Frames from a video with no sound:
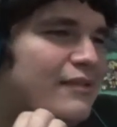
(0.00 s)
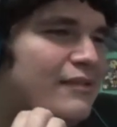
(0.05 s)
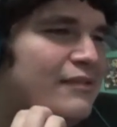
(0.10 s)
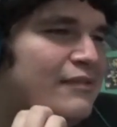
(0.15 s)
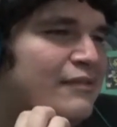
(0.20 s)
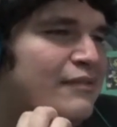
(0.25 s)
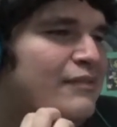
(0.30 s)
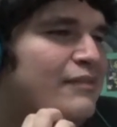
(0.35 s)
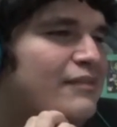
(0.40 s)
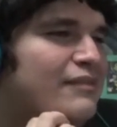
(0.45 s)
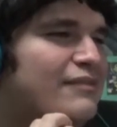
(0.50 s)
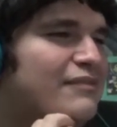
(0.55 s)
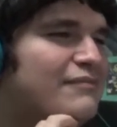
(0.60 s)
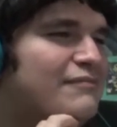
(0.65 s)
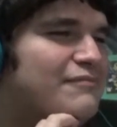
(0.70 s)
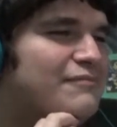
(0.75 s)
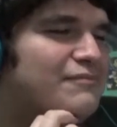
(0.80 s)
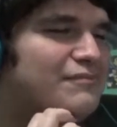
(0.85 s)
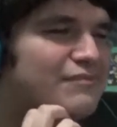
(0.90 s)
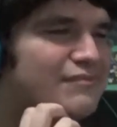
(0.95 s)
You two get
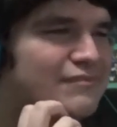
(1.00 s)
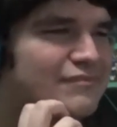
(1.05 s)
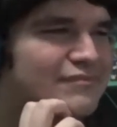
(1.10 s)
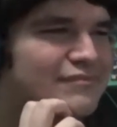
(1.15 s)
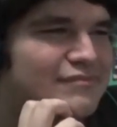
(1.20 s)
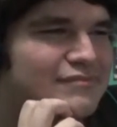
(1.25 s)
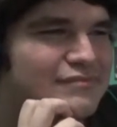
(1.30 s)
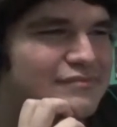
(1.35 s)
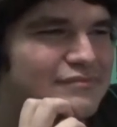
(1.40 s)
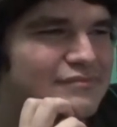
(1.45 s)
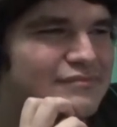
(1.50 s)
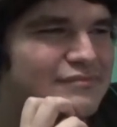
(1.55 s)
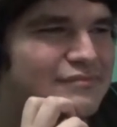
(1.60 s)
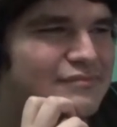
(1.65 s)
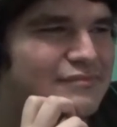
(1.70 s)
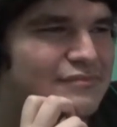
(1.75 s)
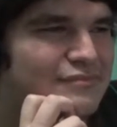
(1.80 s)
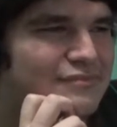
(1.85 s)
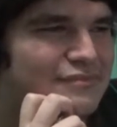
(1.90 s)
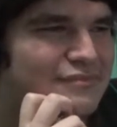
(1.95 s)
your butts over here.
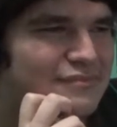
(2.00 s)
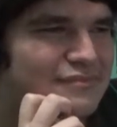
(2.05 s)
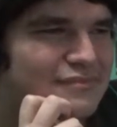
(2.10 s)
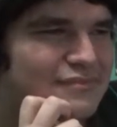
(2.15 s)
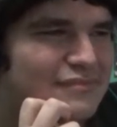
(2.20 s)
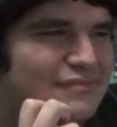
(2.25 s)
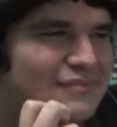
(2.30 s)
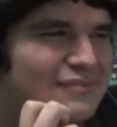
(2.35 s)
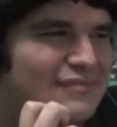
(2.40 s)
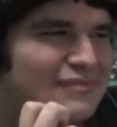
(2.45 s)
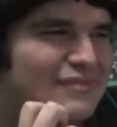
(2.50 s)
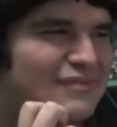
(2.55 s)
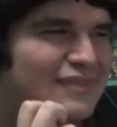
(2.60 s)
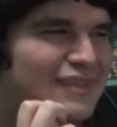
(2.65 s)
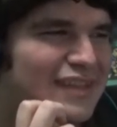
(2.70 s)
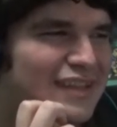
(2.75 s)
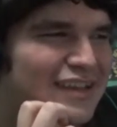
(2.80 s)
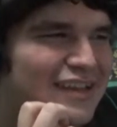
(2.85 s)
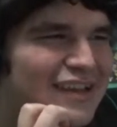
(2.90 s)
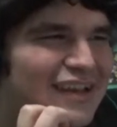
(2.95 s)

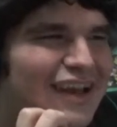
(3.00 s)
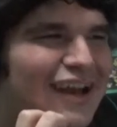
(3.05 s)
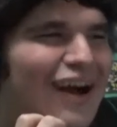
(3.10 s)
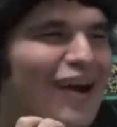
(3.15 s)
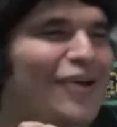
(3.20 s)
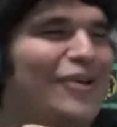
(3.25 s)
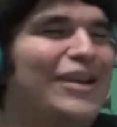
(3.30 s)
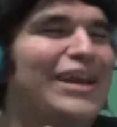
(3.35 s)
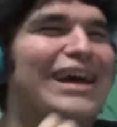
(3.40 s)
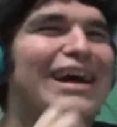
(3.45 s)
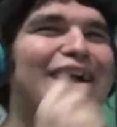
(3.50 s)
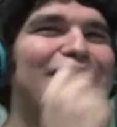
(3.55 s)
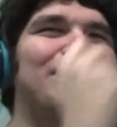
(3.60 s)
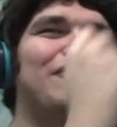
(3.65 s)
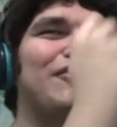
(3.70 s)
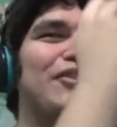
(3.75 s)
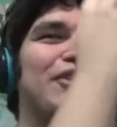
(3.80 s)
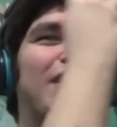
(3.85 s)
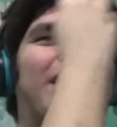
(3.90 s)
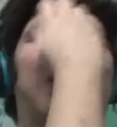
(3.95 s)
Oh yeah, I
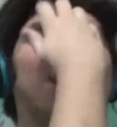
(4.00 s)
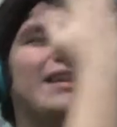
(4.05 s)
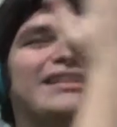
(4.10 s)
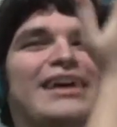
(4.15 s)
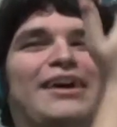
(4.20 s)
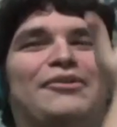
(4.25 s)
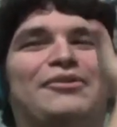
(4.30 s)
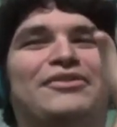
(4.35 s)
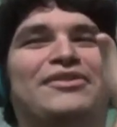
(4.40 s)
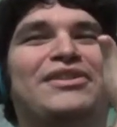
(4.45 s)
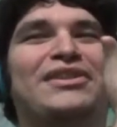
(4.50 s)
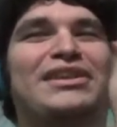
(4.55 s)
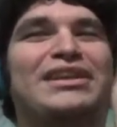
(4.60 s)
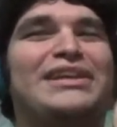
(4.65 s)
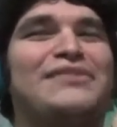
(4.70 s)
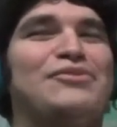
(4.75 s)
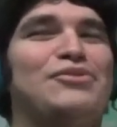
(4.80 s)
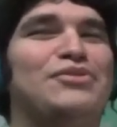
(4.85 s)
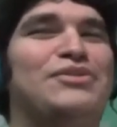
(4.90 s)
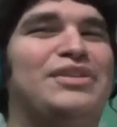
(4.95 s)
forgot. That was the
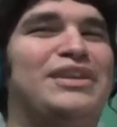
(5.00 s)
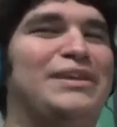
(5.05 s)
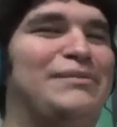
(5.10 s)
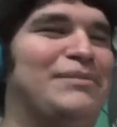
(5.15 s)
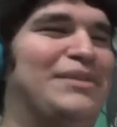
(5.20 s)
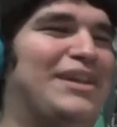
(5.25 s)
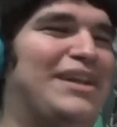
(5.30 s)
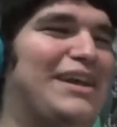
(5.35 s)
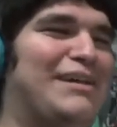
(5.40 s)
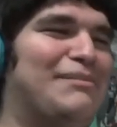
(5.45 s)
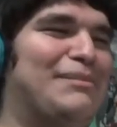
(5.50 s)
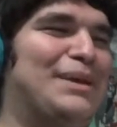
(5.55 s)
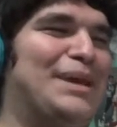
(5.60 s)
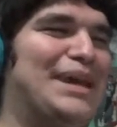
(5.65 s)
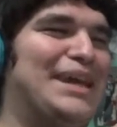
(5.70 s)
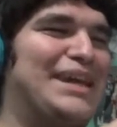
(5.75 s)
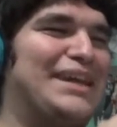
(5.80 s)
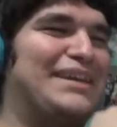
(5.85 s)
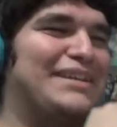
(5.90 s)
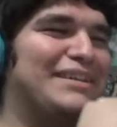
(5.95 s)
evil team that I
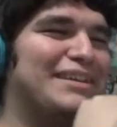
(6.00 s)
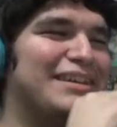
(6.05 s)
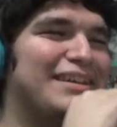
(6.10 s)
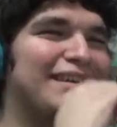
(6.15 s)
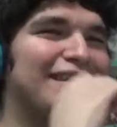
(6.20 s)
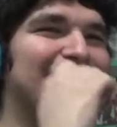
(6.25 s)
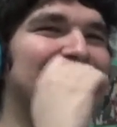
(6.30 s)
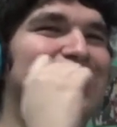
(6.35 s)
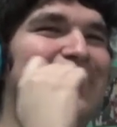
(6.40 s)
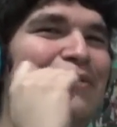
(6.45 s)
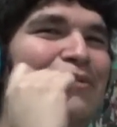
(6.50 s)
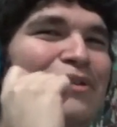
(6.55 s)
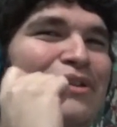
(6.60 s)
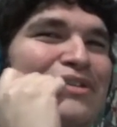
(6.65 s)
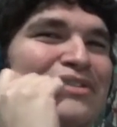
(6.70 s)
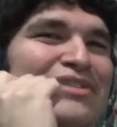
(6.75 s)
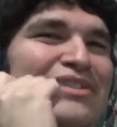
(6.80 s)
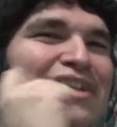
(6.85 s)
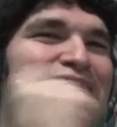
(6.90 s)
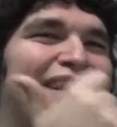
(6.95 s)
made. It
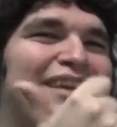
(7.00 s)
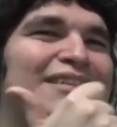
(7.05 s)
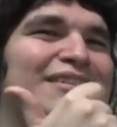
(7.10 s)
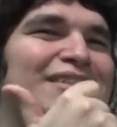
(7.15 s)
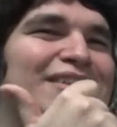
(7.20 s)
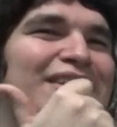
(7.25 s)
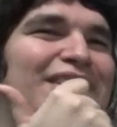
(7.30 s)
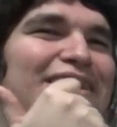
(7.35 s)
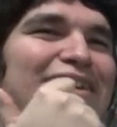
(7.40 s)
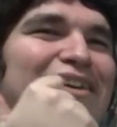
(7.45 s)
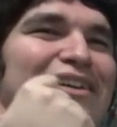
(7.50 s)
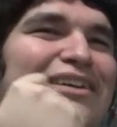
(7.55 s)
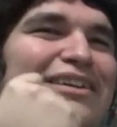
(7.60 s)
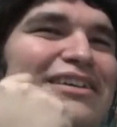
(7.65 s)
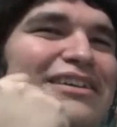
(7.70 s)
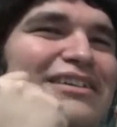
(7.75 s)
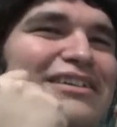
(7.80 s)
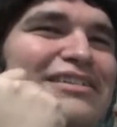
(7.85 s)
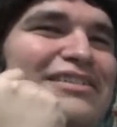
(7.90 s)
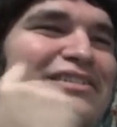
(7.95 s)
was Gengar,
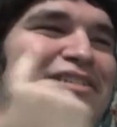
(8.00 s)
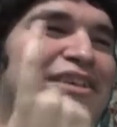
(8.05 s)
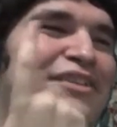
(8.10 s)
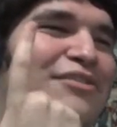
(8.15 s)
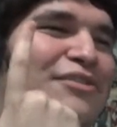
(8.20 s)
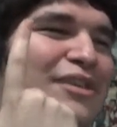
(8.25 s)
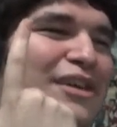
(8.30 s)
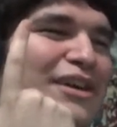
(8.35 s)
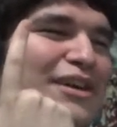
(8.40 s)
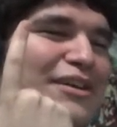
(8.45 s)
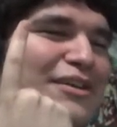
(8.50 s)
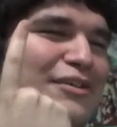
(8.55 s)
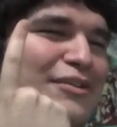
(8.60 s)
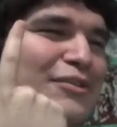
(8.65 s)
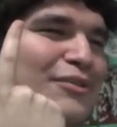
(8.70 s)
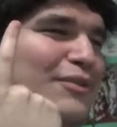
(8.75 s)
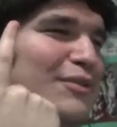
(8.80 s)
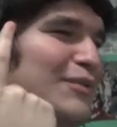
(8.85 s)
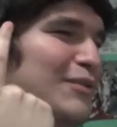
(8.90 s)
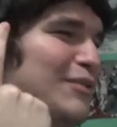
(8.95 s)
Electabuzz. Where are you?
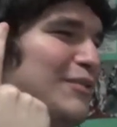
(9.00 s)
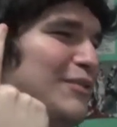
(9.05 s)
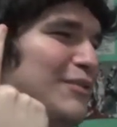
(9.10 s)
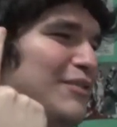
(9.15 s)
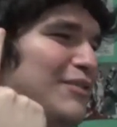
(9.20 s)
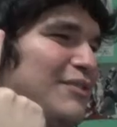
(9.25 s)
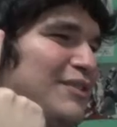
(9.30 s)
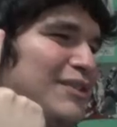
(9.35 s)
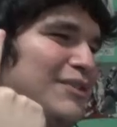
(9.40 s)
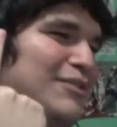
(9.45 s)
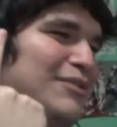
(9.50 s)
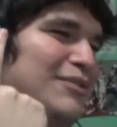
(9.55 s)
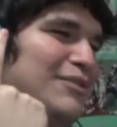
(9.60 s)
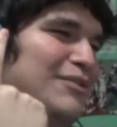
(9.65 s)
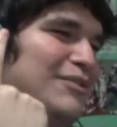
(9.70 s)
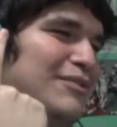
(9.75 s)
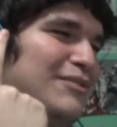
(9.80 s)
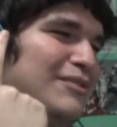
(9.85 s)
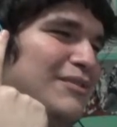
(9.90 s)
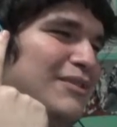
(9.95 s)
Where are you?
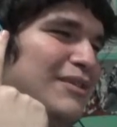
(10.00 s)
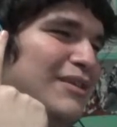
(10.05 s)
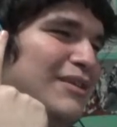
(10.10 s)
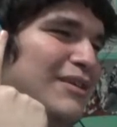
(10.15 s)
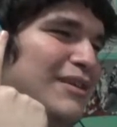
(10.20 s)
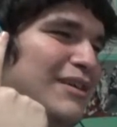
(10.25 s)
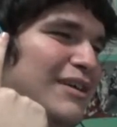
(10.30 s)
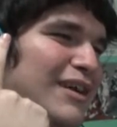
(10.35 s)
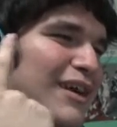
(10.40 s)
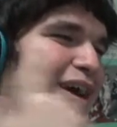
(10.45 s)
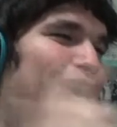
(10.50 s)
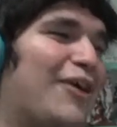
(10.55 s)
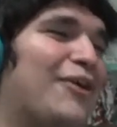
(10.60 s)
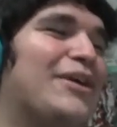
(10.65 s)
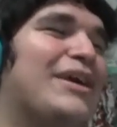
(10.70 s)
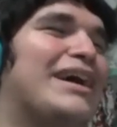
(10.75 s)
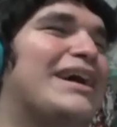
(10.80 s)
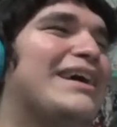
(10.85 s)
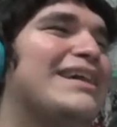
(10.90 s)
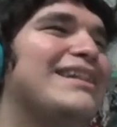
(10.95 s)
Ah. Oh
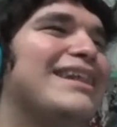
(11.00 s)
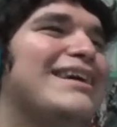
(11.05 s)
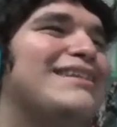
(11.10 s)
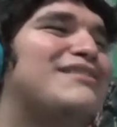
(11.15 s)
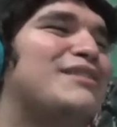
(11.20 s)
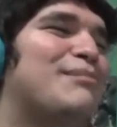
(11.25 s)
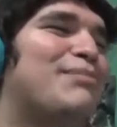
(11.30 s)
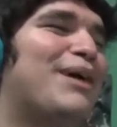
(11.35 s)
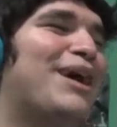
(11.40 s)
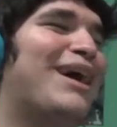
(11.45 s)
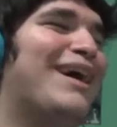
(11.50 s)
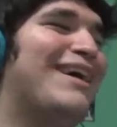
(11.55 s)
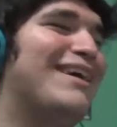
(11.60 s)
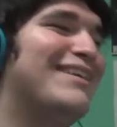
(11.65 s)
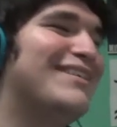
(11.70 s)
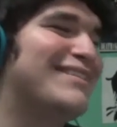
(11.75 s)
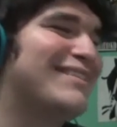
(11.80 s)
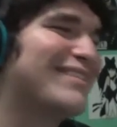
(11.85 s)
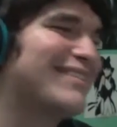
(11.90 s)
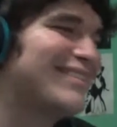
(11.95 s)
yeah,
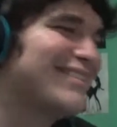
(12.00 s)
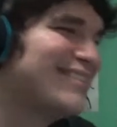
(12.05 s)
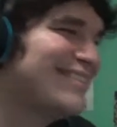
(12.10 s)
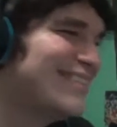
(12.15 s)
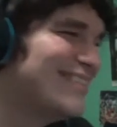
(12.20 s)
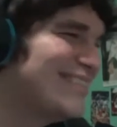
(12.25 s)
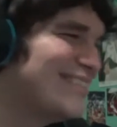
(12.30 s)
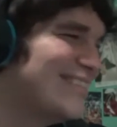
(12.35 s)
Electabuzz.